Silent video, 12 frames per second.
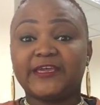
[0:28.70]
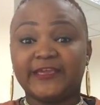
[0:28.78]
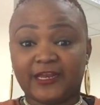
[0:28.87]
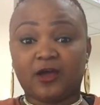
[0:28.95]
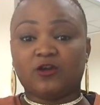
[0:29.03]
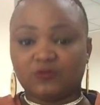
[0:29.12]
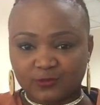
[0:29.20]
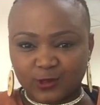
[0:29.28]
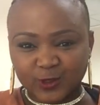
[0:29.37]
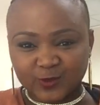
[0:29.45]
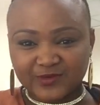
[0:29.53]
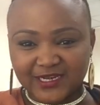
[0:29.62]
in our own
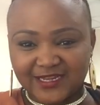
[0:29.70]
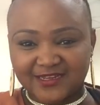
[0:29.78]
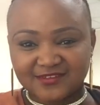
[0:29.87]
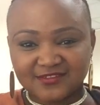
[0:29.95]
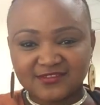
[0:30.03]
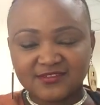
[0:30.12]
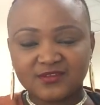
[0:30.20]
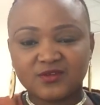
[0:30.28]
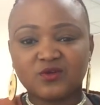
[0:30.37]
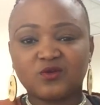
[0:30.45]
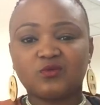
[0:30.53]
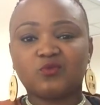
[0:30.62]
homeland
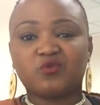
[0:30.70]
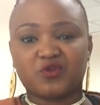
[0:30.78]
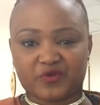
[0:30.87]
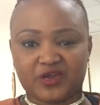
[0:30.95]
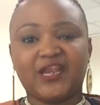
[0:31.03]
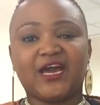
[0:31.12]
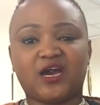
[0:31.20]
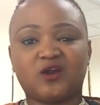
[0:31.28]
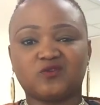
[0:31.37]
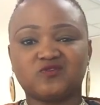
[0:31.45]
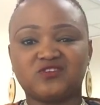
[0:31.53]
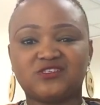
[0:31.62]
were
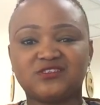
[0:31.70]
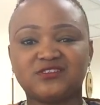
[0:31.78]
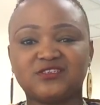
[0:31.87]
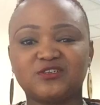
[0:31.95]
allowed